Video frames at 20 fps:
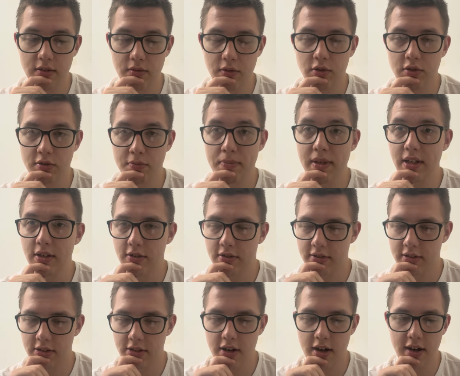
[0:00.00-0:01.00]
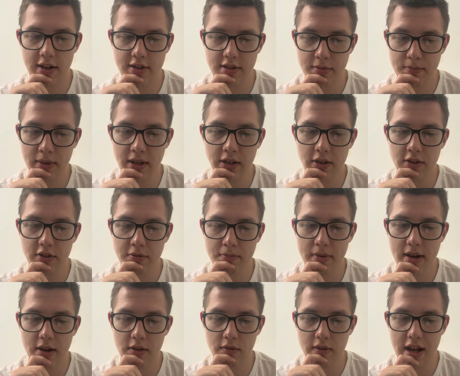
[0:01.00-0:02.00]
speeders
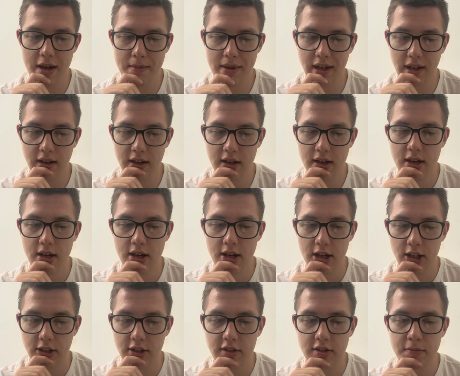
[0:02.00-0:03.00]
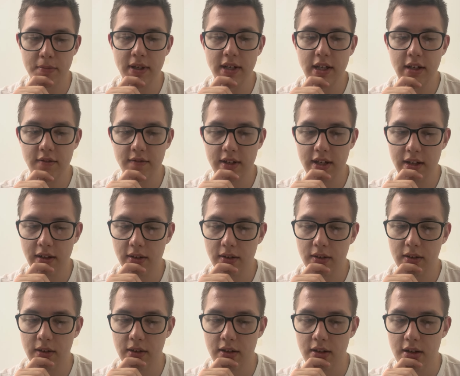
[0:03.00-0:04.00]
by ramming the speeding
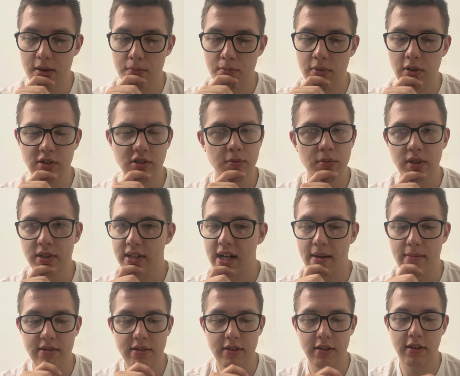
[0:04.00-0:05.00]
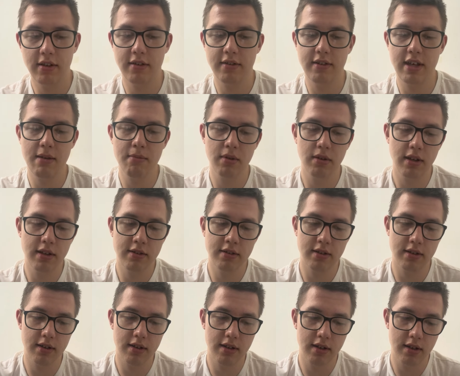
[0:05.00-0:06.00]
vehicle multiple times to disable it,
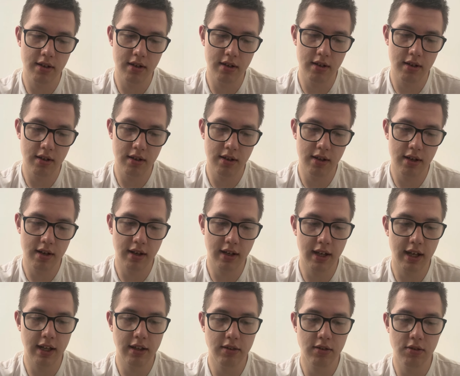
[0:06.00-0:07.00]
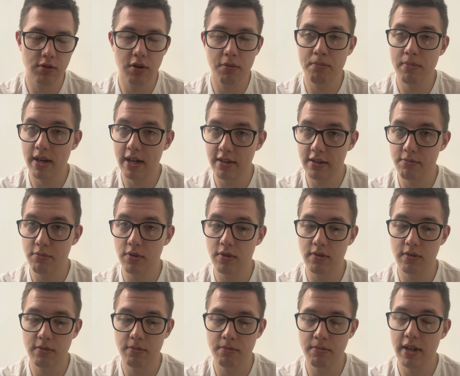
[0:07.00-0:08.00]
akin to a pit
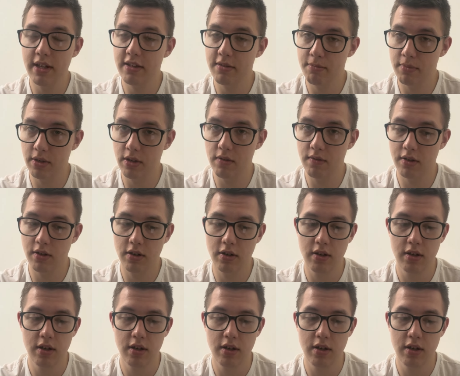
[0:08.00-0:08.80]
maneuver.